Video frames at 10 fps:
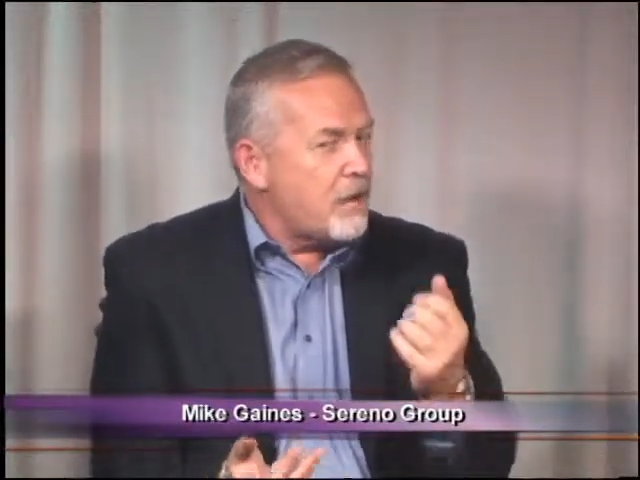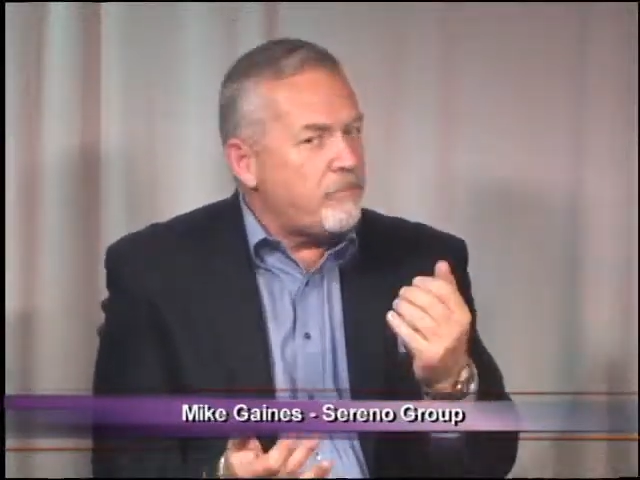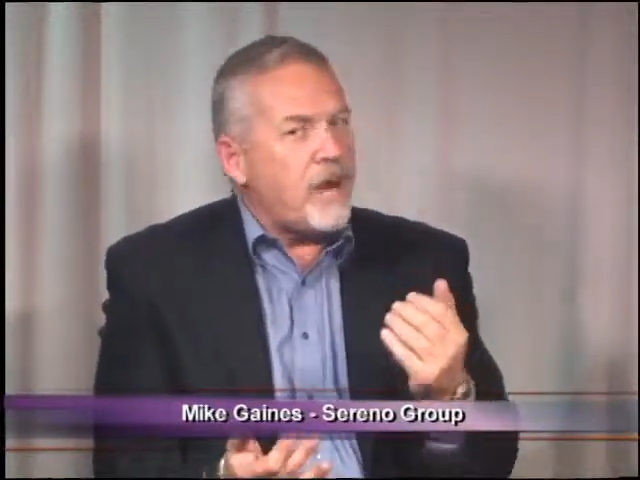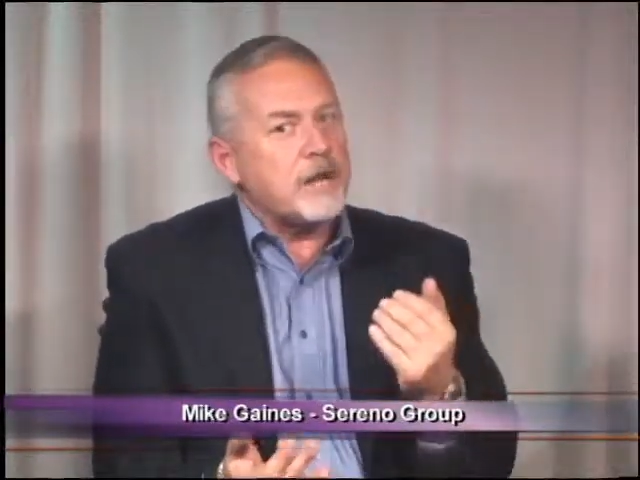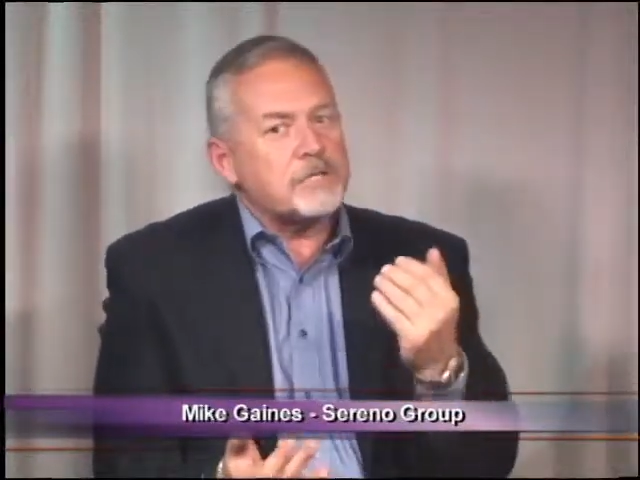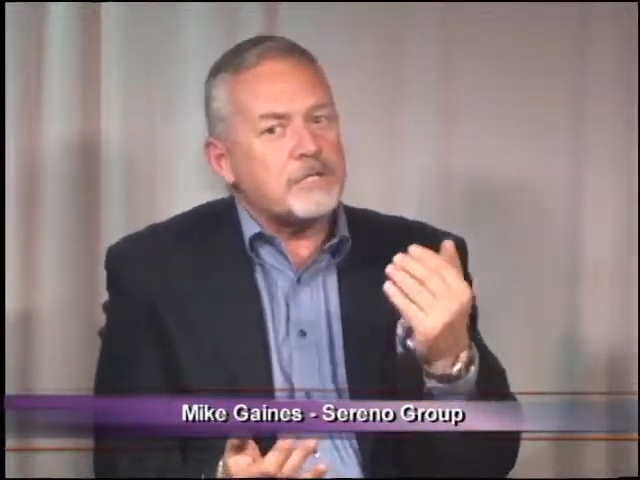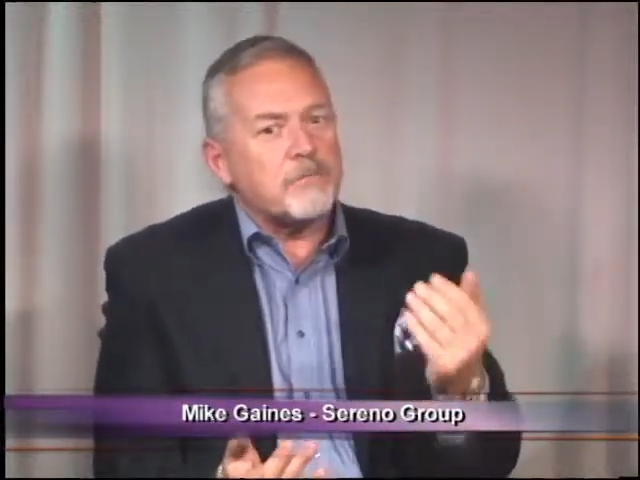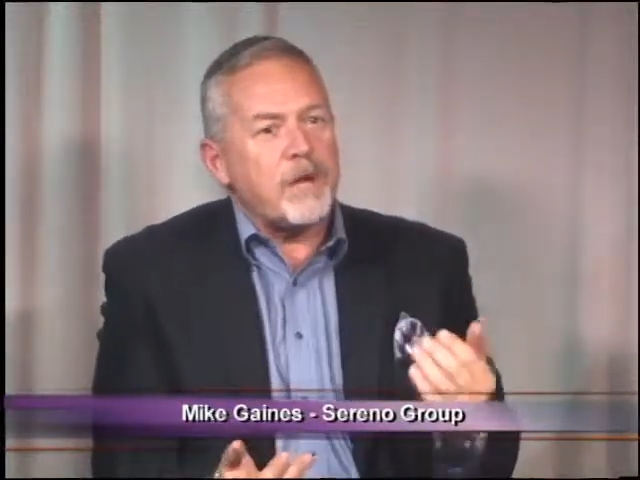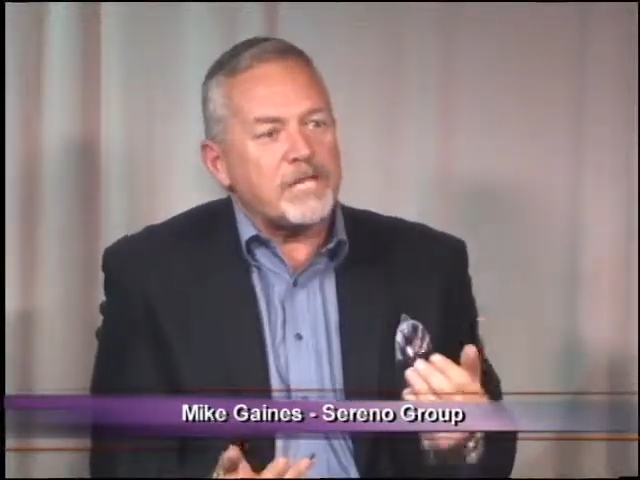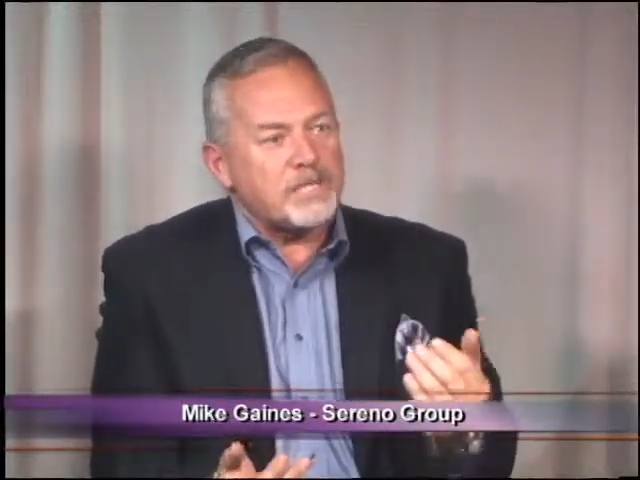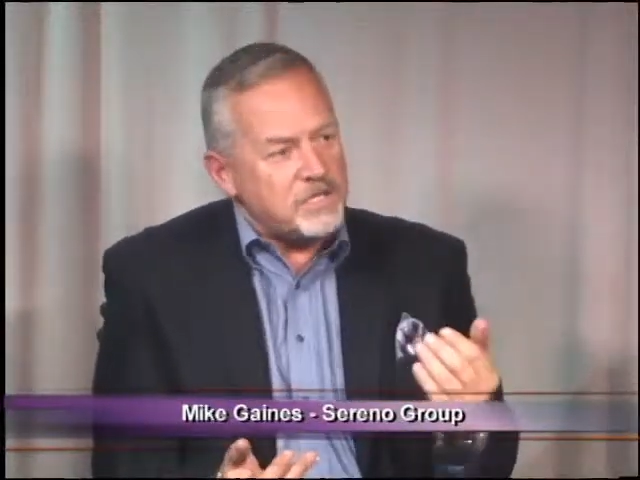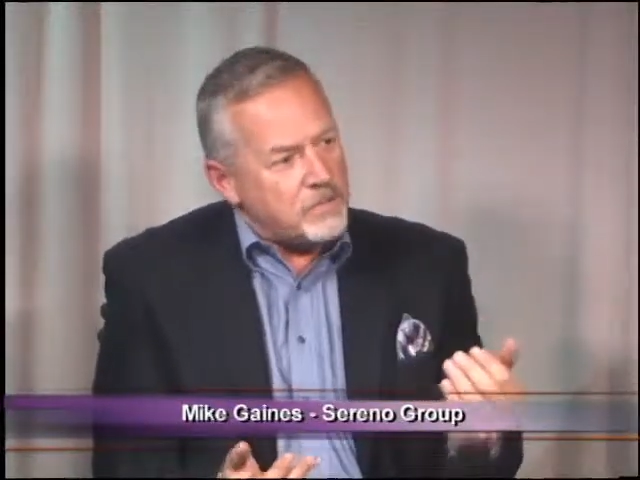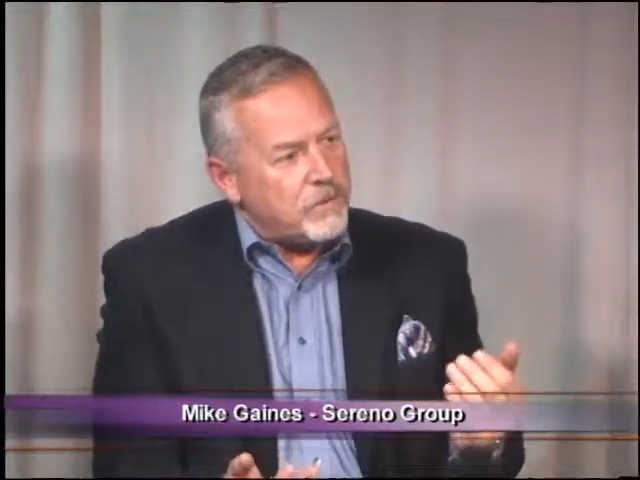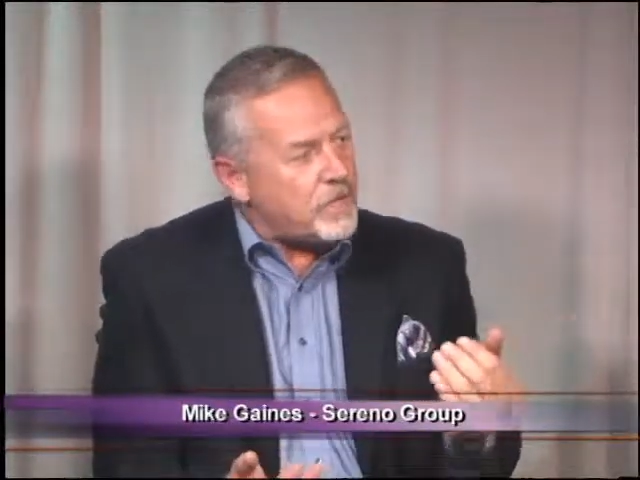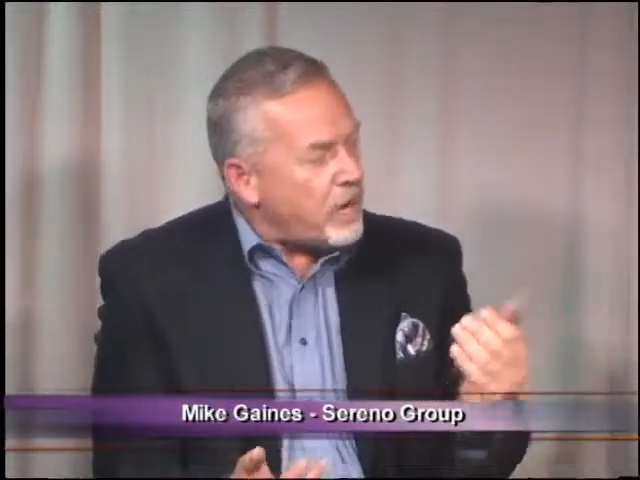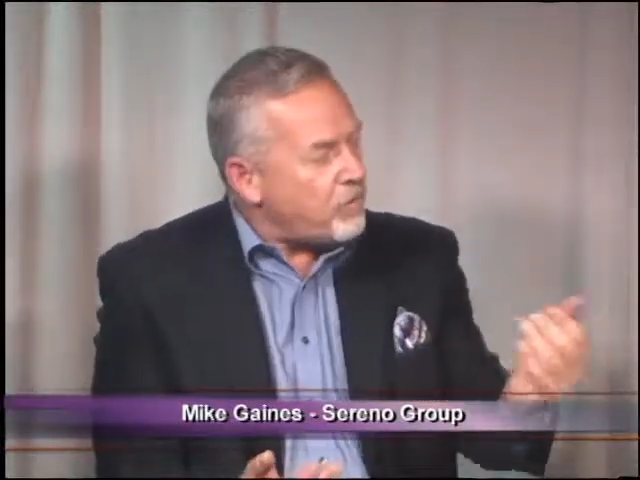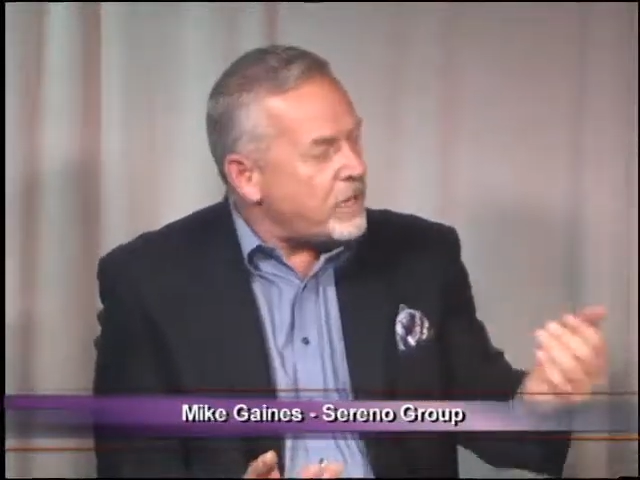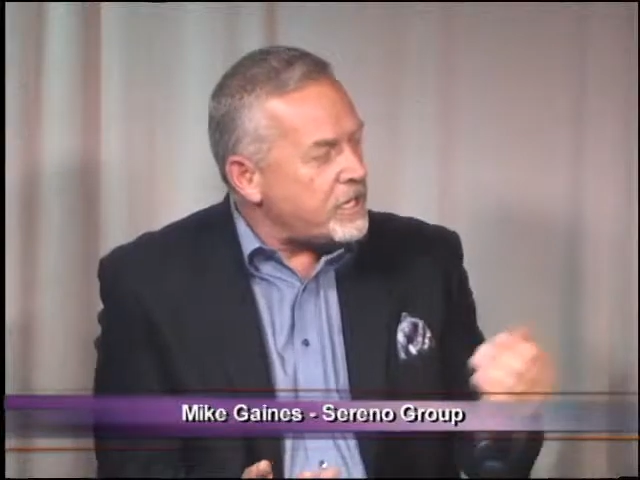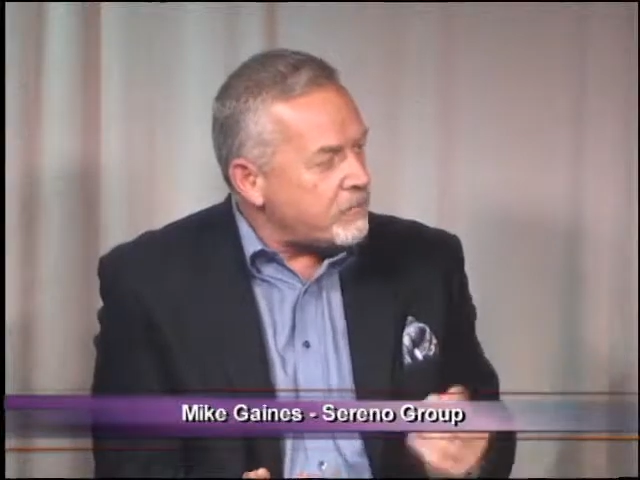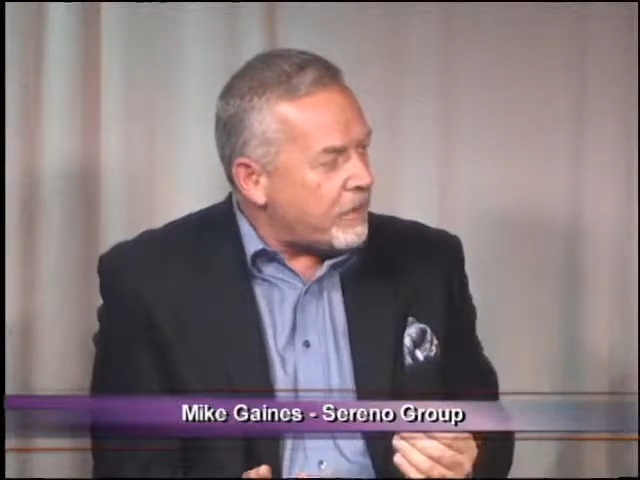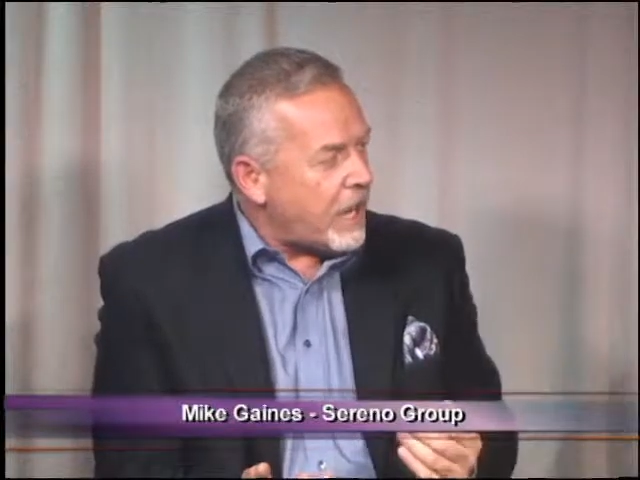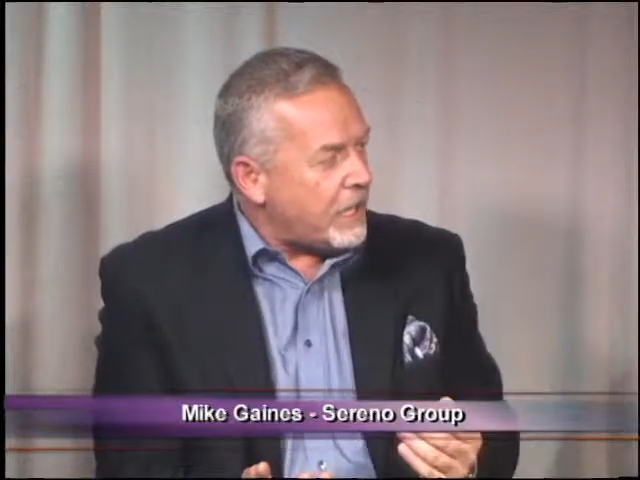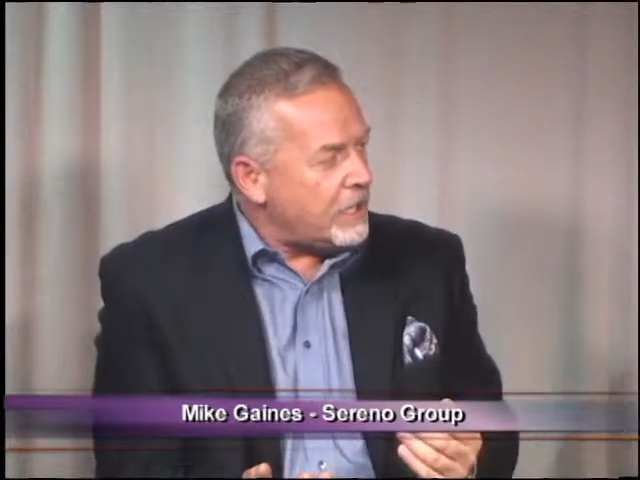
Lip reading: Buyers in their mind said, you know what, I'm ready to buy.